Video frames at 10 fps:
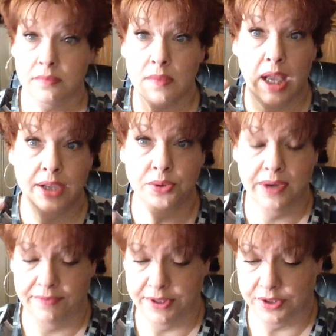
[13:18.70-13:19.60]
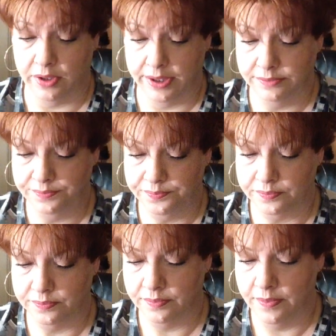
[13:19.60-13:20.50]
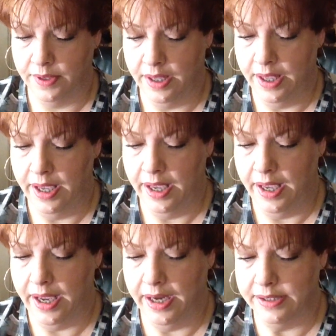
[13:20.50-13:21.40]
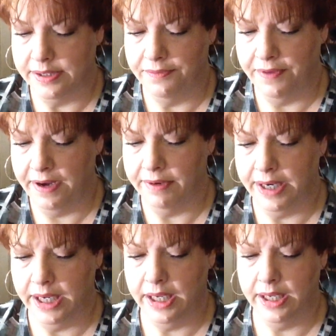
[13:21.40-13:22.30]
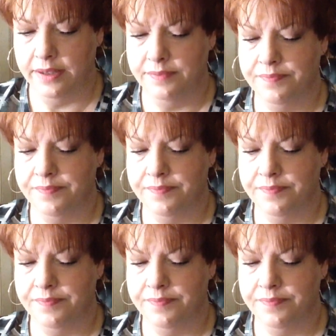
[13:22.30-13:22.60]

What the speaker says: I do have this on. It is a very, you